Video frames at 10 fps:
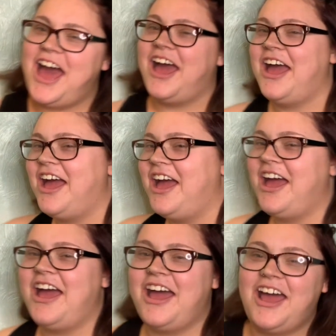
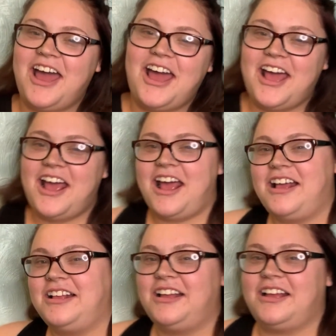
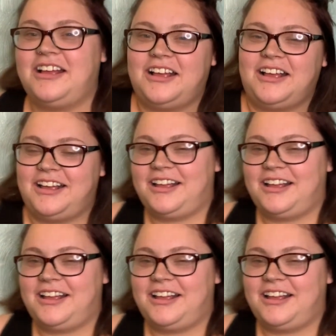No one is speaking in this clip.